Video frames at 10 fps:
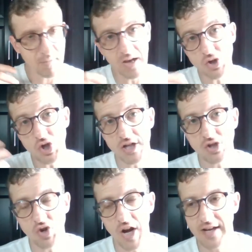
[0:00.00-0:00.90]

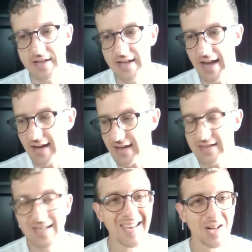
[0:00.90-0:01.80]
interest rate that
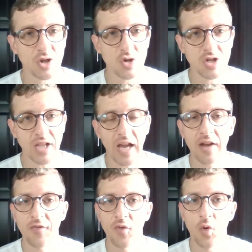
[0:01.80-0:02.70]
is here to
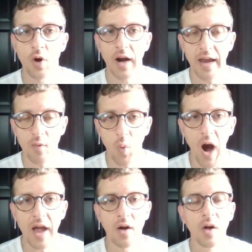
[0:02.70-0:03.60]
stay for a
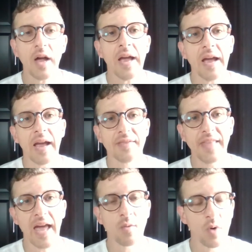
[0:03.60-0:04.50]
while. And
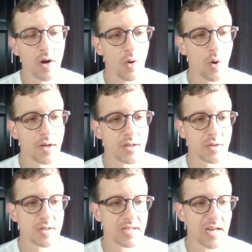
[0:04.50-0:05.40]
then we're going
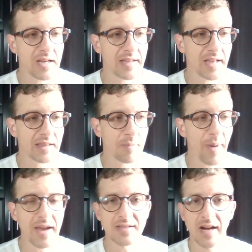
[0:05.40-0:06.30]
to see that the
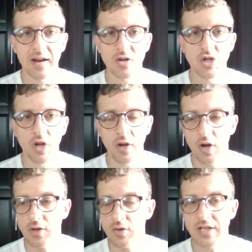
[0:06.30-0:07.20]
banks are surely
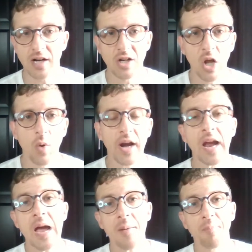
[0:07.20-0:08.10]
going to start lowering,
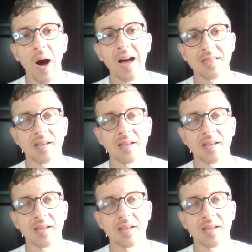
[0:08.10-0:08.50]
but